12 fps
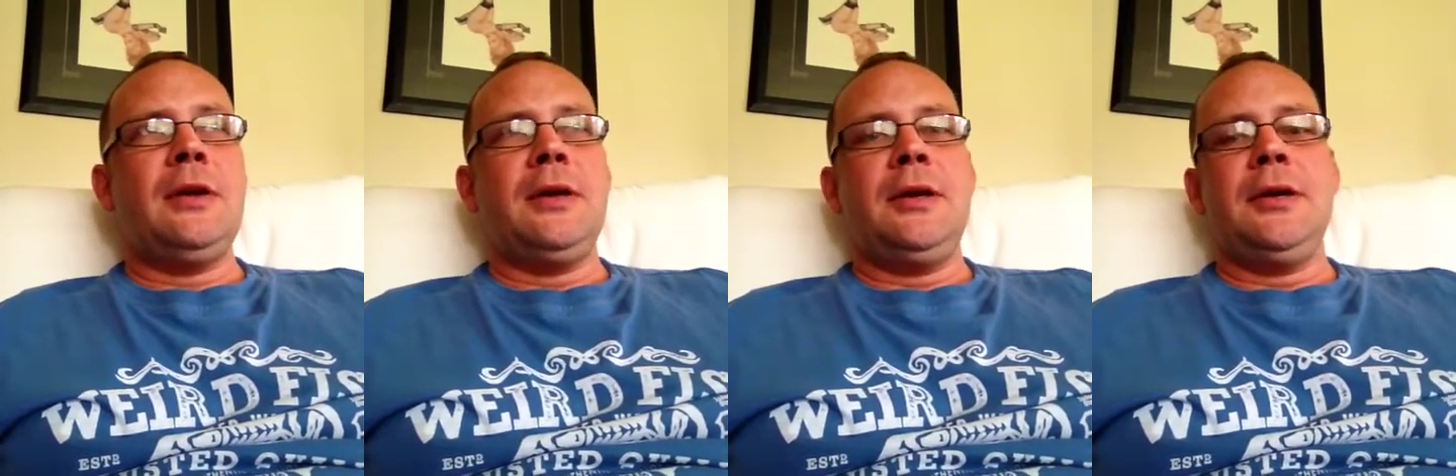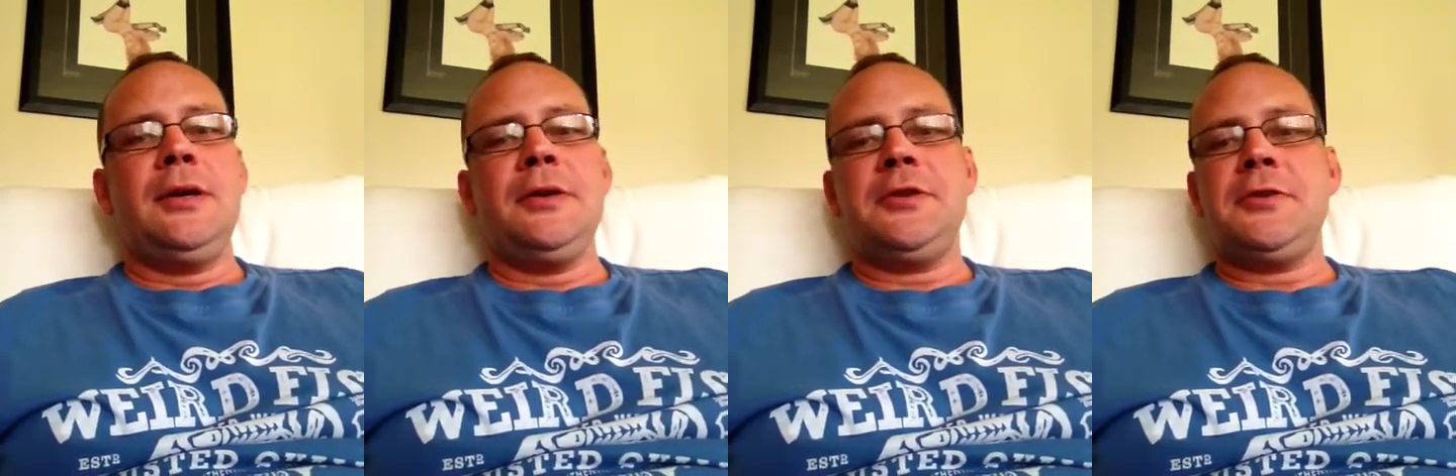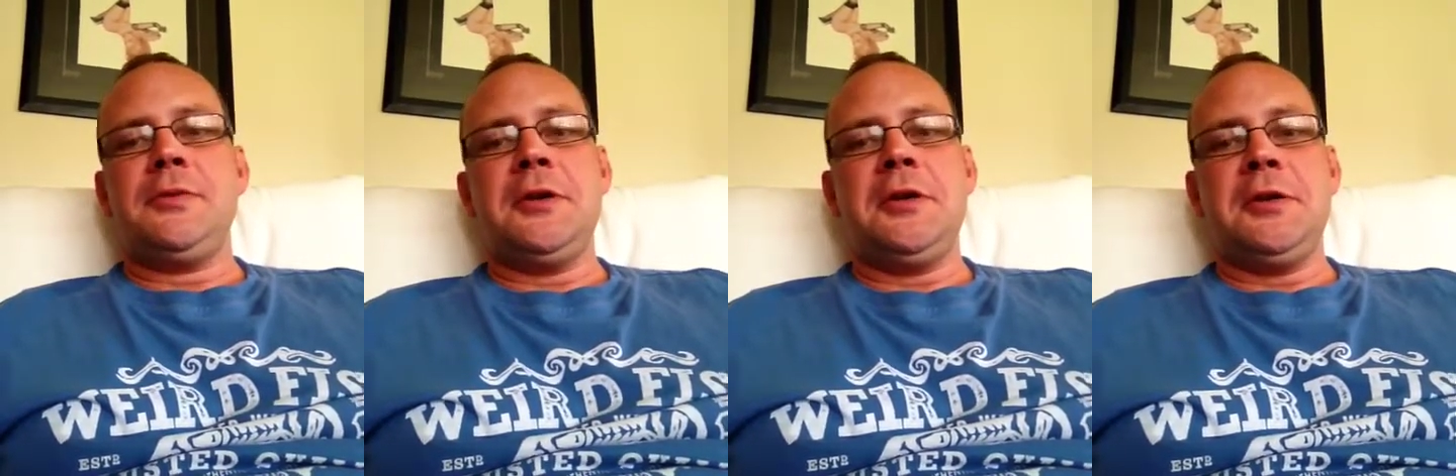the
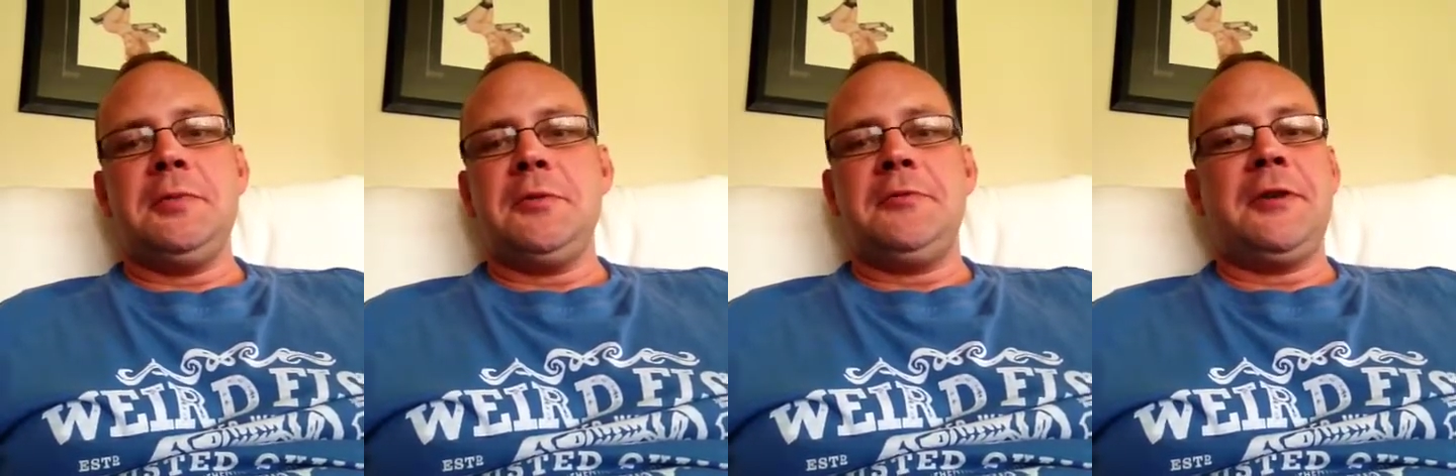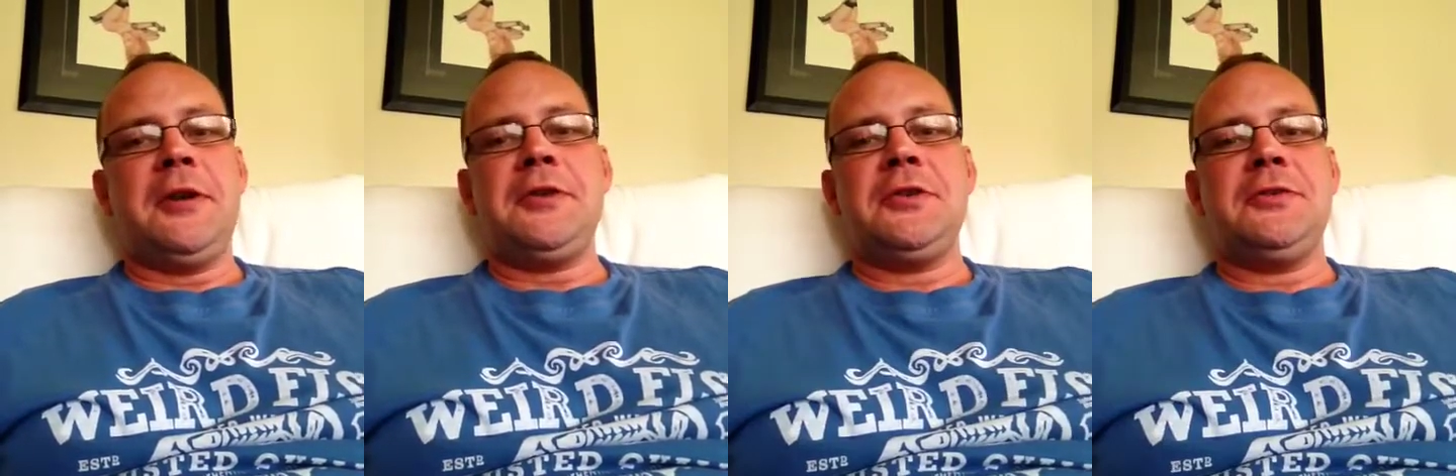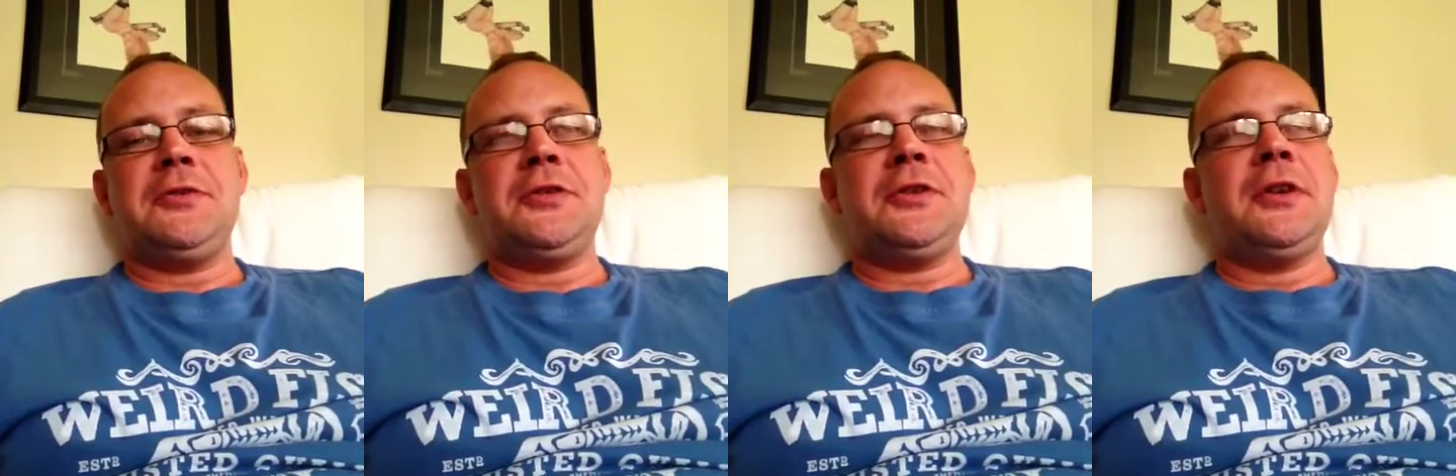Sweeney, the
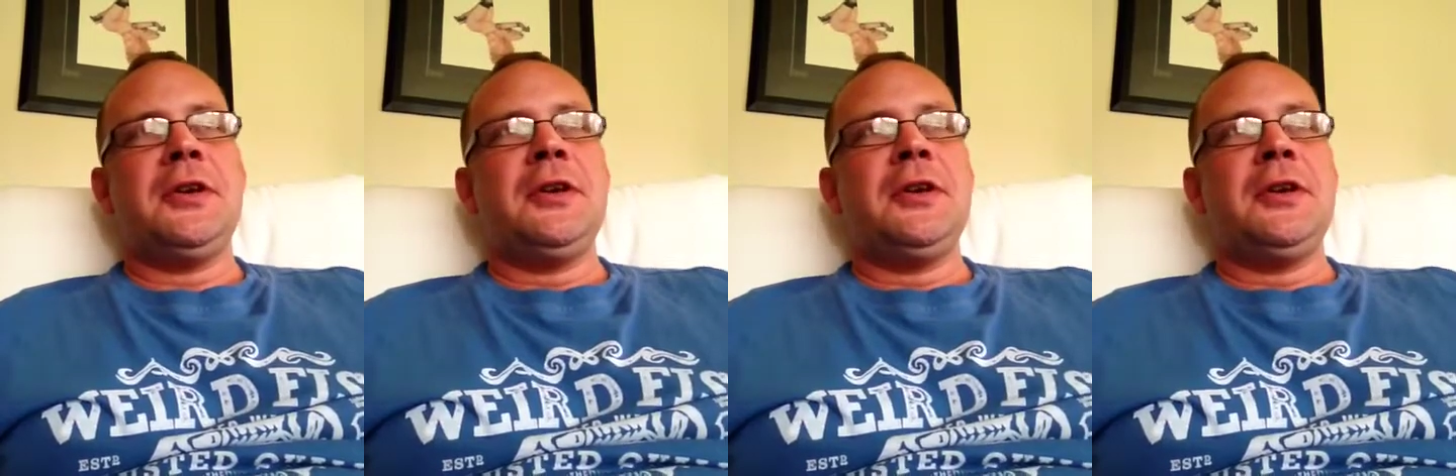Professionals.